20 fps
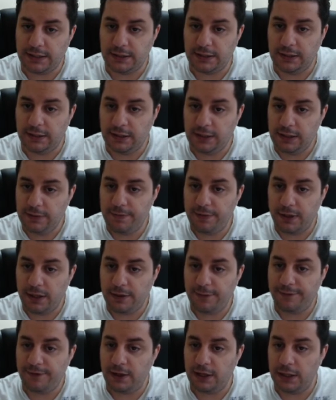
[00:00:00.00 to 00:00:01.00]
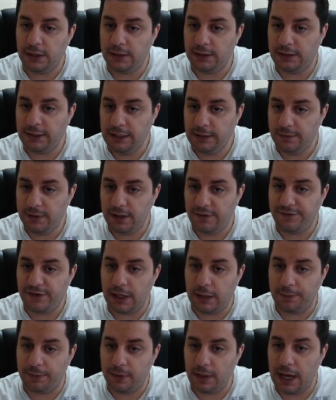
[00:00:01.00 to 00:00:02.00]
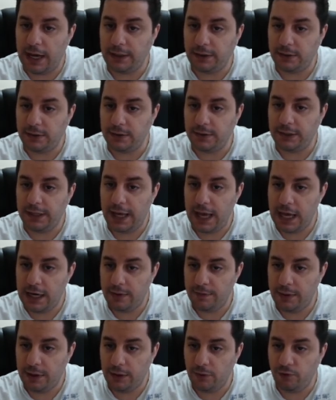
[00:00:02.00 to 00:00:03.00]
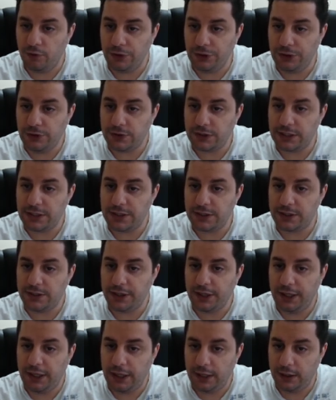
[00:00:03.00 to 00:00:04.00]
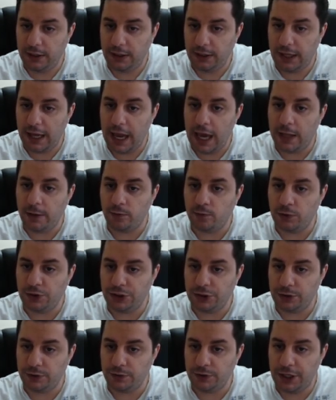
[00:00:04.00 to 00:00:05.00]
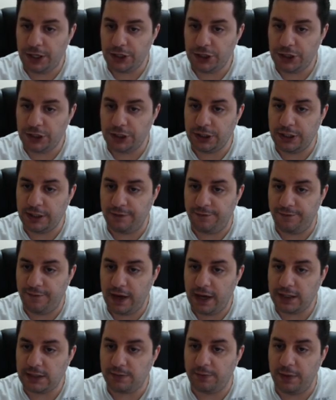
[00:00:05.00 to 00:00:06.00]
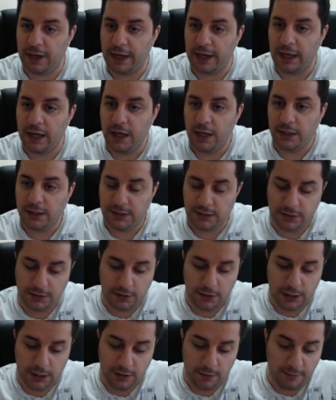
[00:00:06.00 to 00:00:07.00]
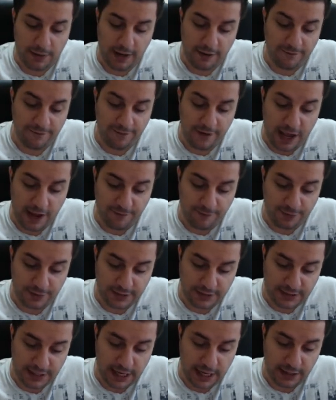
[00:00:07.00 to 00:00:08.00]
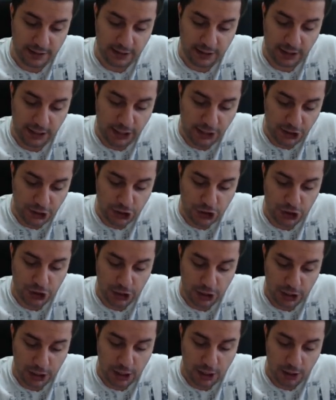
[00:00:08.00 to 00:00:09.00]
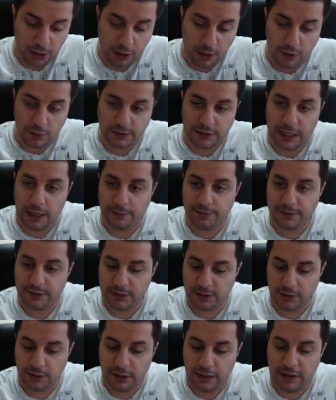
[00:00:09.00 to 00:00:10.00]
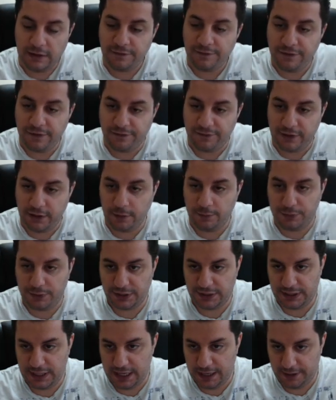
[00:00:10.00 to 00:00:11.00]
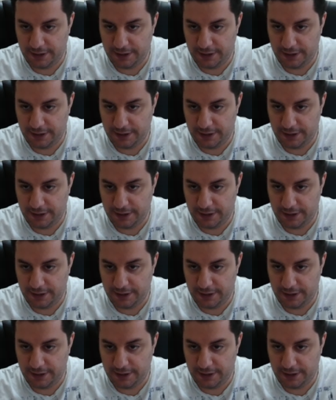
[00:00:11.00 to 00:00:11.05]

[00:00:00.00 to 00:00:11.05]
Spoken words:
the debuffs applied to the enemy reduces their healing and regeneration effects by 5% each, goes up till 15%.